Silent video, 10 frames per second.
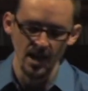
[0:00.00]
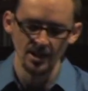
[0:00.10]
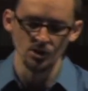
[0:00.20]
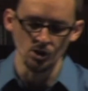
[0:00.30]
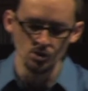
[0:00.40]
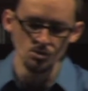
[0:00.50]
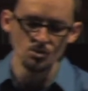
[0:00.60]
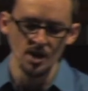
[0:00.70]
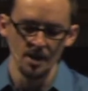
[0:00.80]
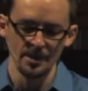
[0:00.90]
God,
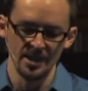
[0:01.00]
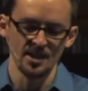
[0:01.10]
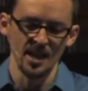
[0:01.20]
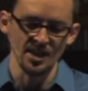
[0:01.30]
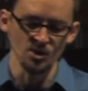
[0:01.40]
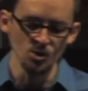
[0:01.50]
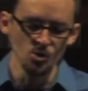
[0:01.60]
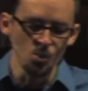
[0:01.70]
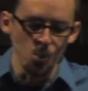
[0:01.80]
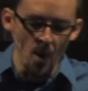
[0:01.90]
you come in and
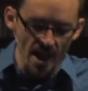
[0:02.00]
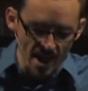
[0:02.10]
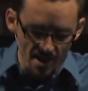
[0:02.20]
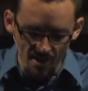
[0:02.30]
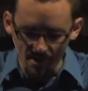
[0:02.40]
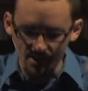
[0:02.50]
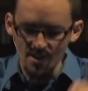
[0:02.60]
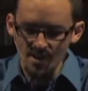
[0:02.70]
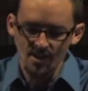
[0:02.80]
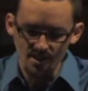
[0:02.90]
you
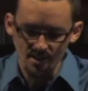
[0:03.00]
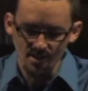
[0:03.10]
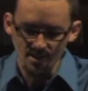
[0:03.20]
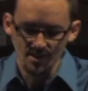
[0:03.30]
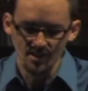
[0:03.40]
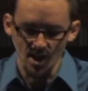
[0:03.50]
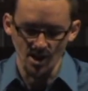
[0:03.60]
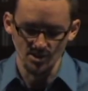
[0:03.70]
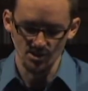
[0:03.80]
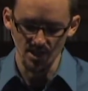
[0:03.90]
wear
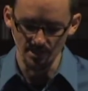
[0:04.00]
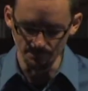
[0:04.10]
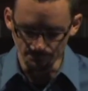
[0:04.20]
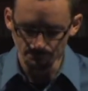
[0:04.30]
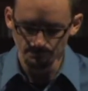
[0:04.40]
our sin.